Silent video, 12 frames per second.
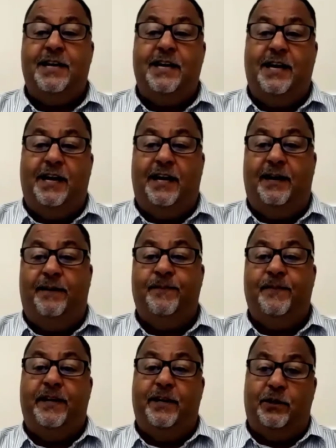
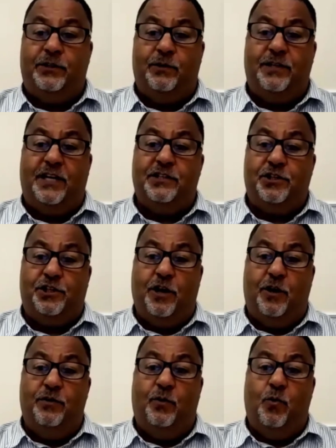It also doesn't
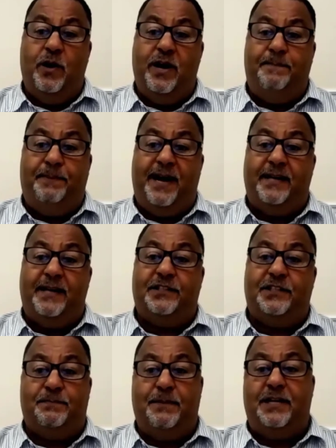show the wear patterns
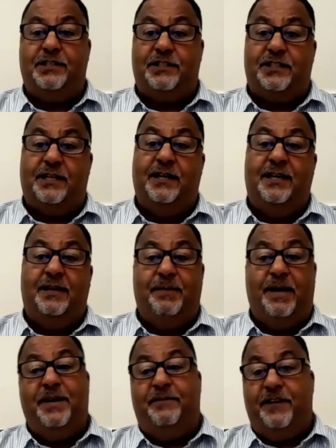as much as
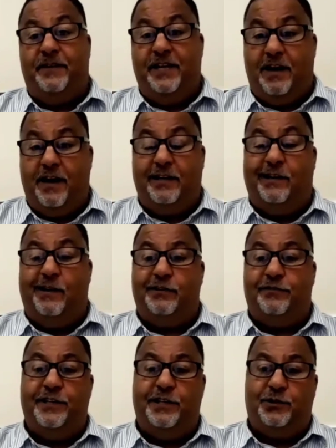maybe a very high gloss
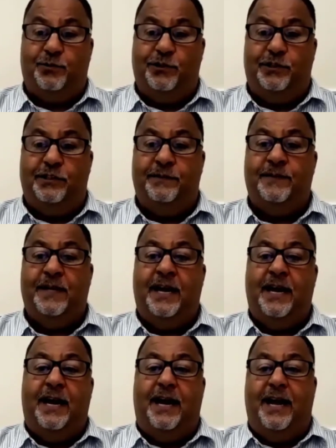finish would.
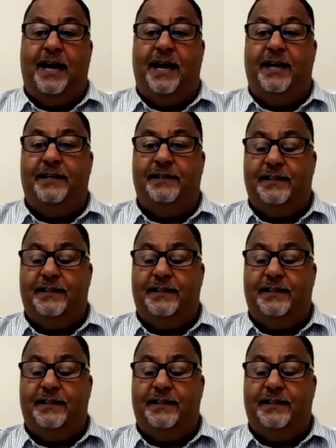And